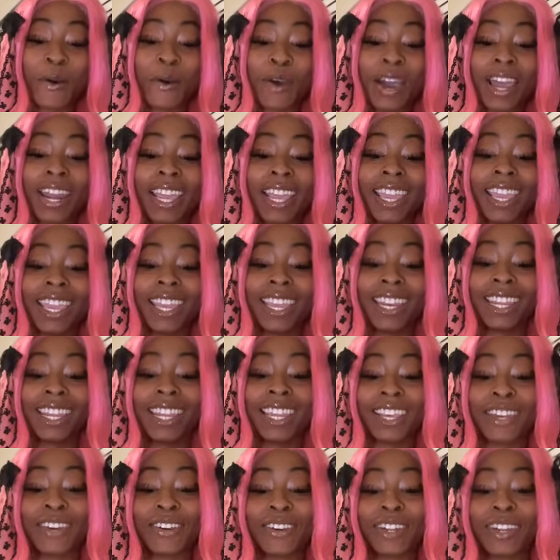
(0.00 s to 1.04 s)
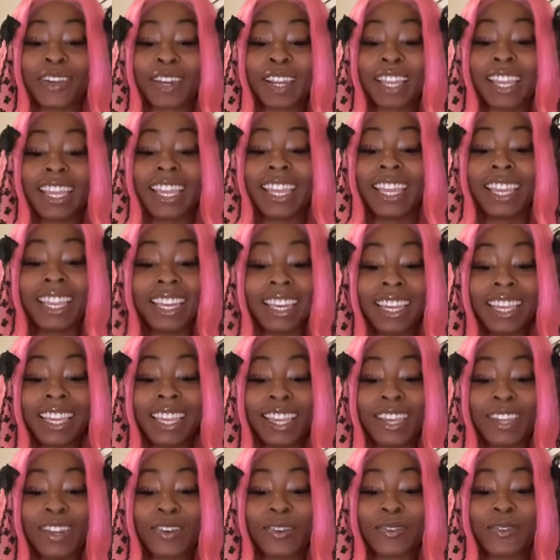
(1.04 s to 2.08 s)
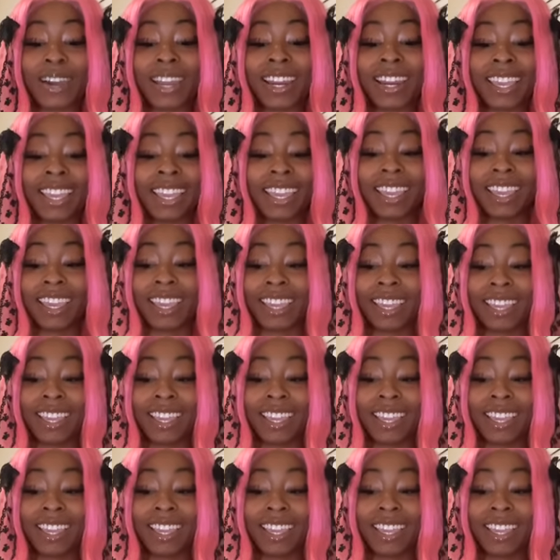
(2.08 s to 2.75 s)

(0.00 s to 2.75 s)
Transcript: why they in it, or are they hidden it, or why they